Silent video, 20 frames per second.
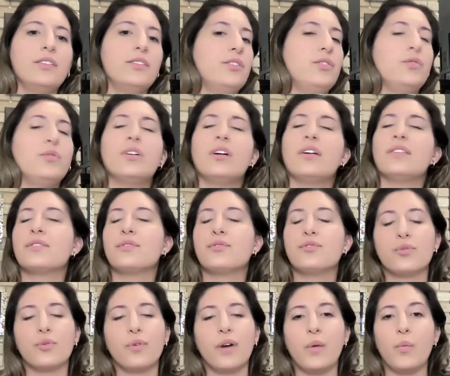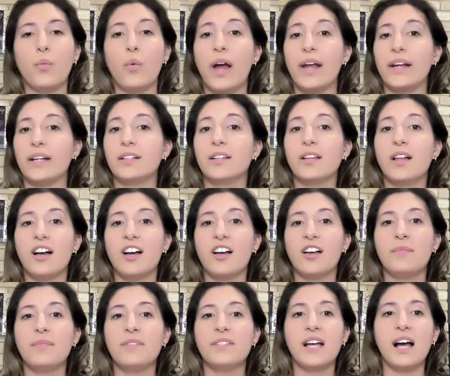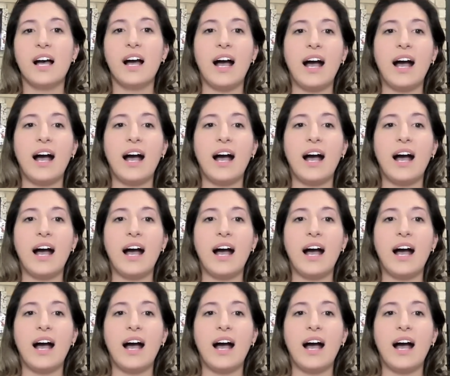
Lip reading: You can also join wine clubs.